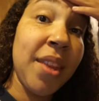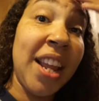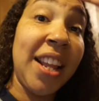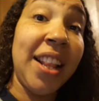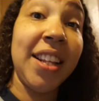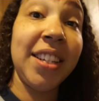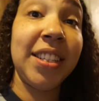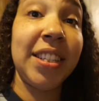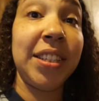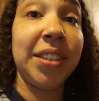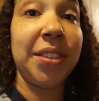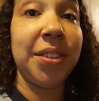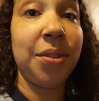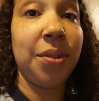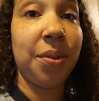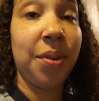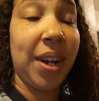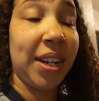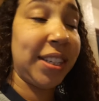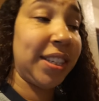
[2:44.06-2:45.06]
This is
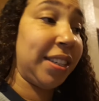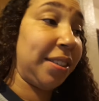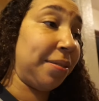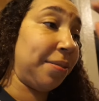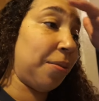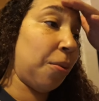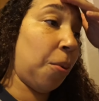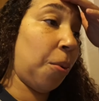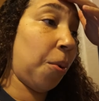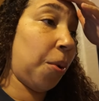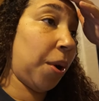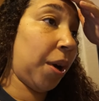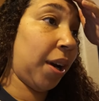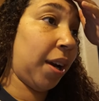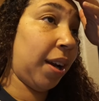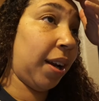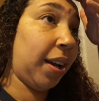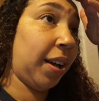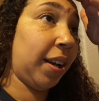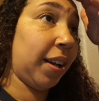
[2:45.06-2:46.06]
question for
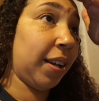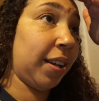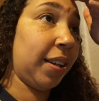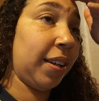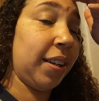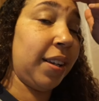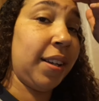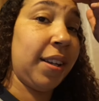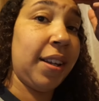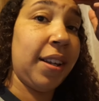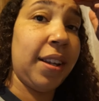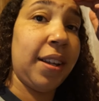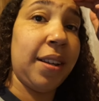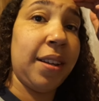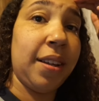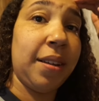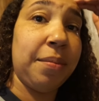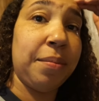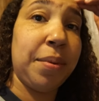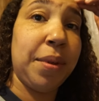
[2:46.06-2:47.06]
uh,
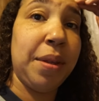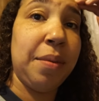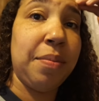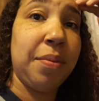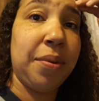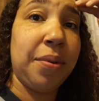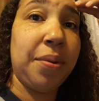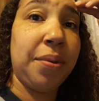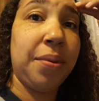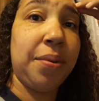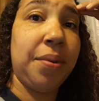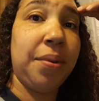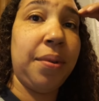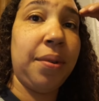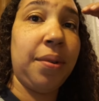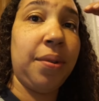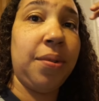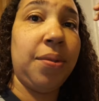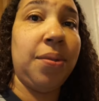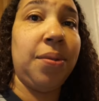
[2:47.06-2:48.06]
people
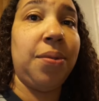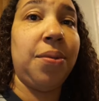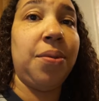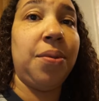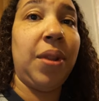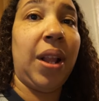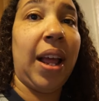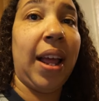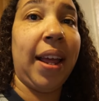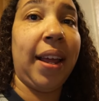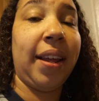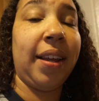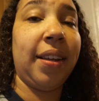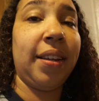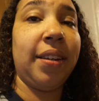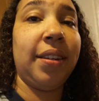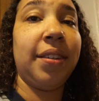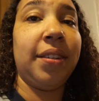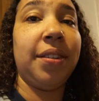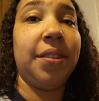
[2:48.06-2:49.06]
who like
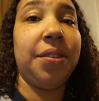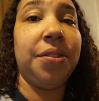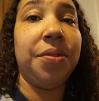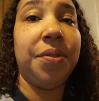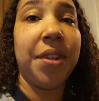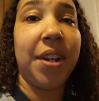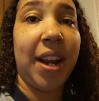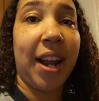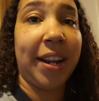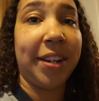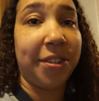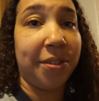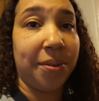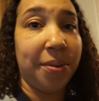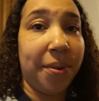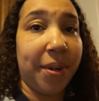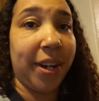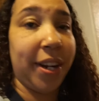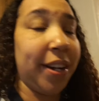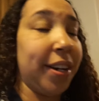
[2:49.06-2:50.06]
through the
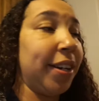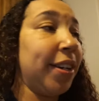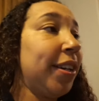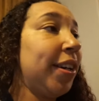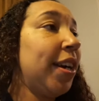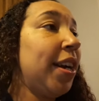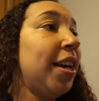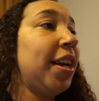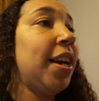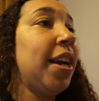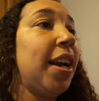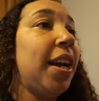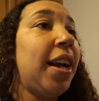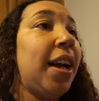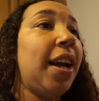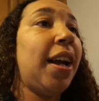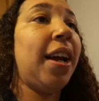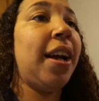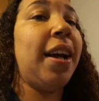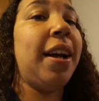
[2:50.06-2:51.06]
natural hair.
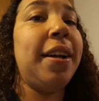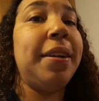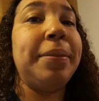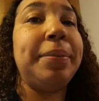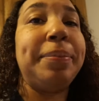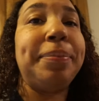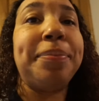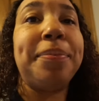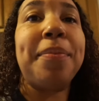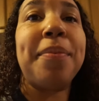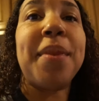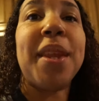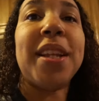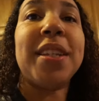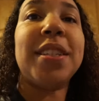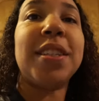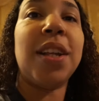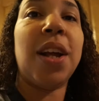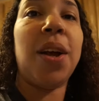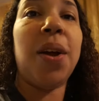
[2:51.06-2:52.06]
Um,
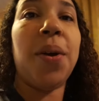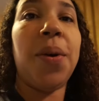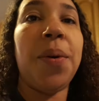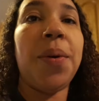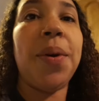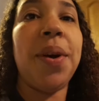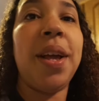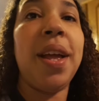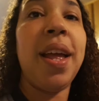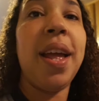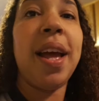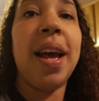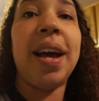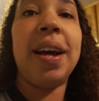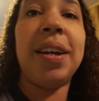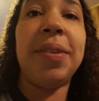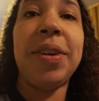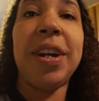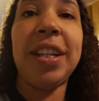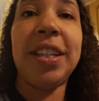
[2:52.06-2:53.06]
so
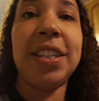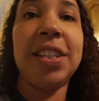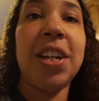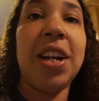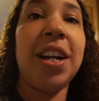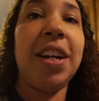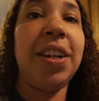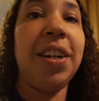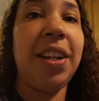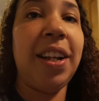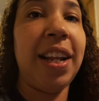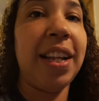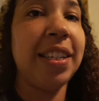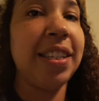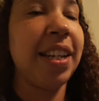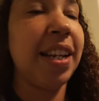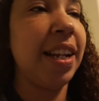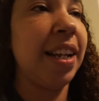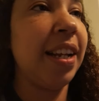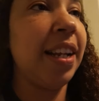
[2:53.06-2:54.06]
I read this article
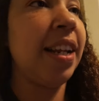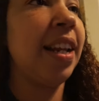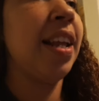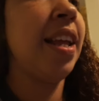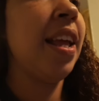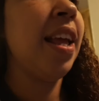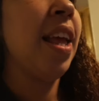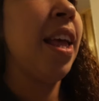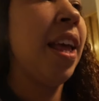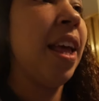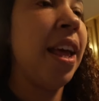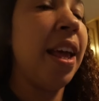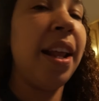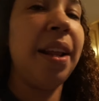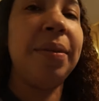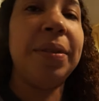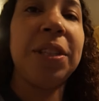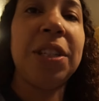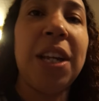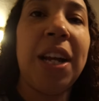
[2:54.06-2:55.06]
last night and
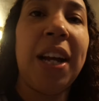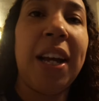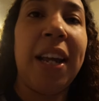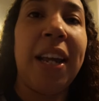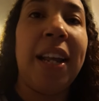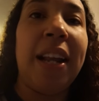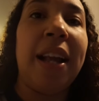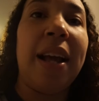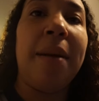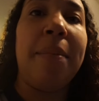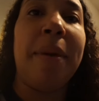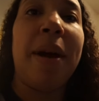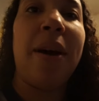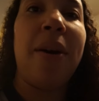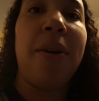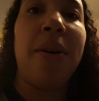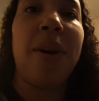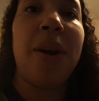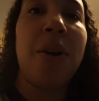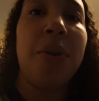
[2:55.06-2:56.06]
it was talking
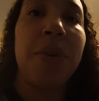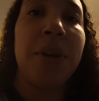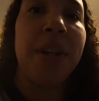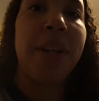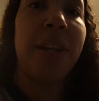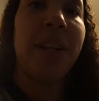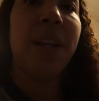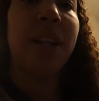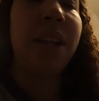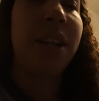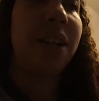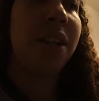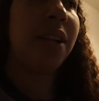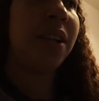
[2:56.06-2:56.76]
about coconut